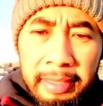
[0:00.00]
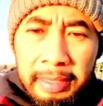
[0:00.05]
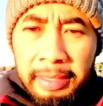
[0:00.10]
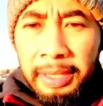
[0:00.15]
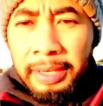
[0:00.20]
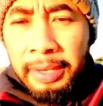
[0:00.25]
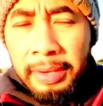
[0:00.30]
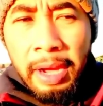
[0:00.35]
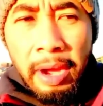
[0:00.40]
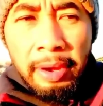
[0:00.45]

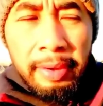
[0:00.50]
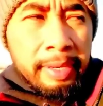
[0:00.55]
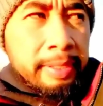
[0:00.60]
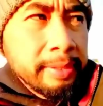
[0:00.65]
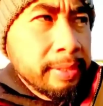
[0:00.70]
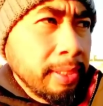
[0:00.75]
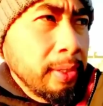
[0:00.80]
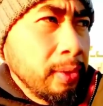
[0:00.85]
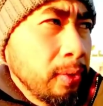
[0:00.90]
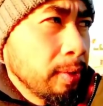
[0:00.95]
you know how it
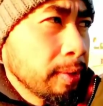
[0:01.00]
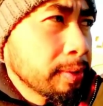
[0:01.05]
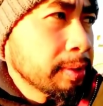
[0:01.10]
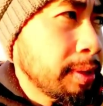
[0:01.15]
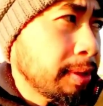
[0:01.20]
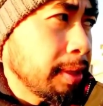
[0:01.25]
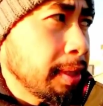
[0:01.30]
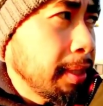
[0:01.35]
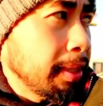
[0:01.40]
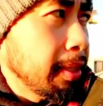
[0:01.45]
is in New York
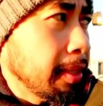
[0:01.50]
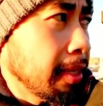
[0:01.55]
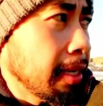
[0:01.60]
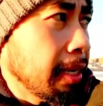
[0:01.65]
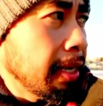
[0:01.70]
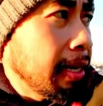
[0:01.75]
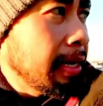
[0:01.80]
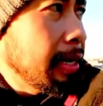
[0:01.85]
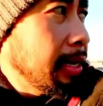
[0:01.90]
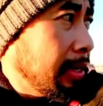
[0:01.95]
City.
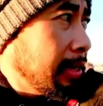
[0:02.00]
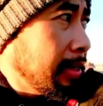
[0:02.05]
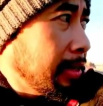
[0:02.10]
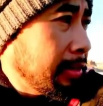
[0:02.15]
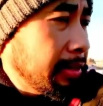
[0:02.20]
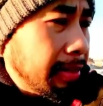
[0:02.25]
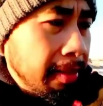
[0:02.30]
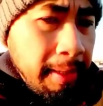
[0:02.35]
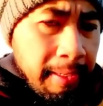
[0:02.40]
And